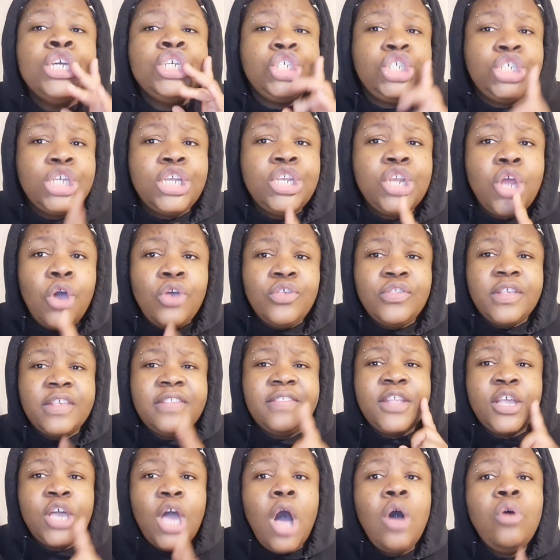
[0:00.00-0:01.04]
She knows
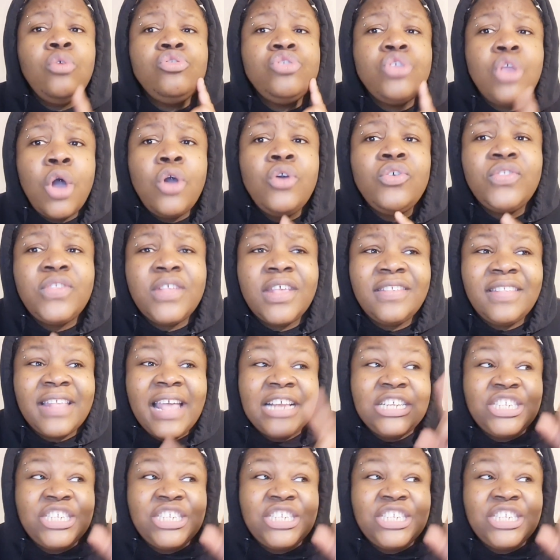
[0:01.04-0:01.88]
this. Nicole knows this.